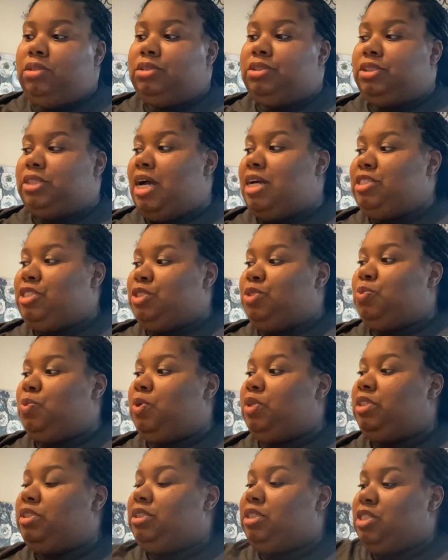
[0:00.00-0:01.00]
So I just
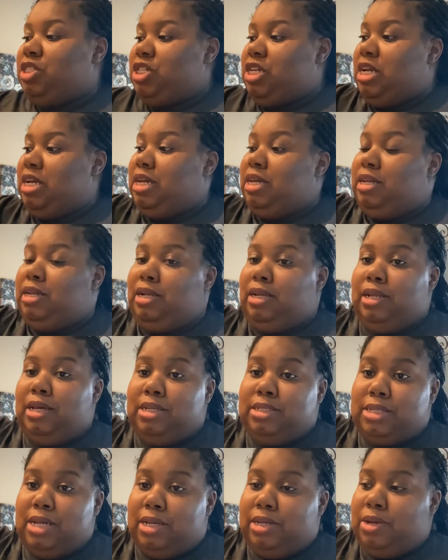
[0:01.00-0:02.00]
wanted to check in and
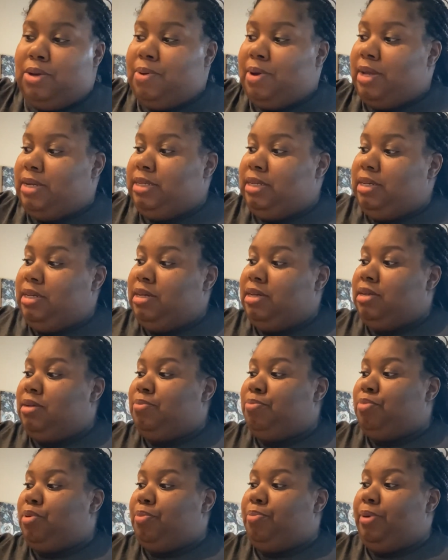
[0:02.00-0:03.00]
let y'all know I
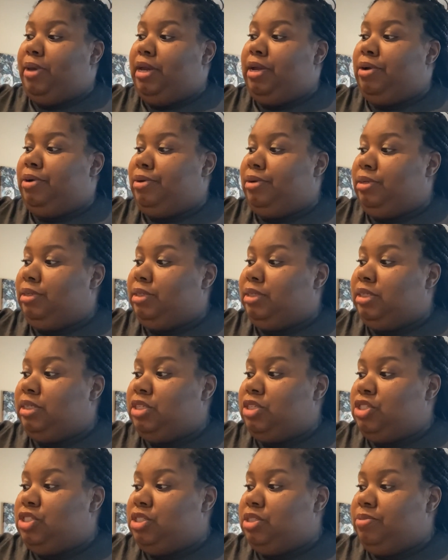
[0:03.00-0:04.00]
did prepare
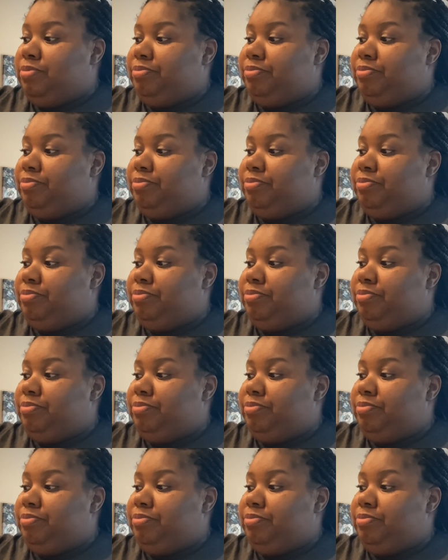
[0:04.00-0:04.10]
lunch.